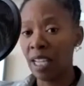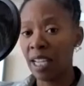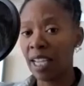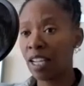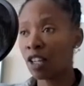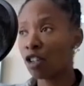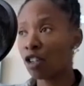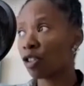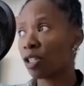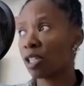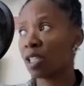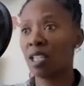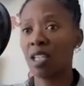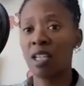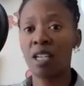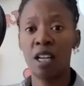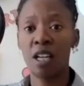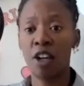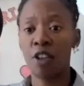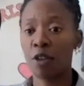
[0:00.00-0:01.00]
interested
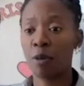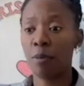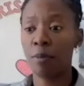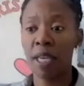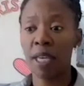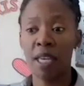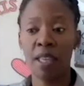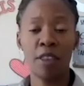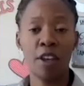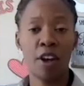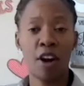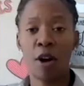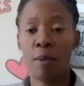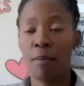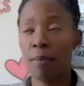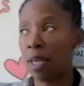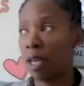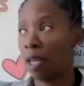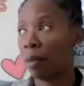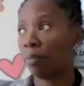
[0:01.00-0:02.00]
in other men. There are
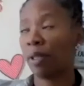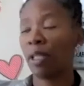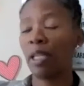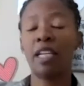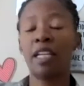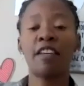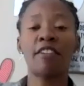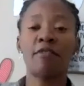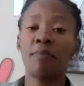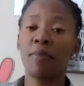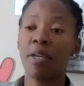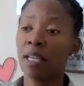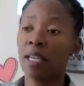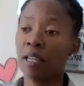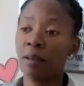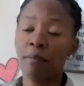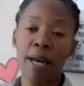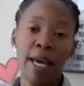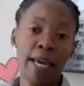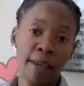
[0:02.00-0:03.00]
men, plenty of men
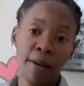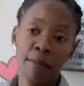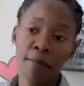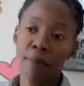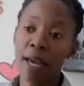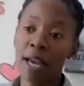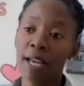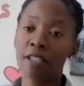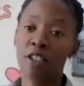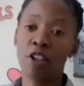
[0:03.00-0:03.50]
in my inbox.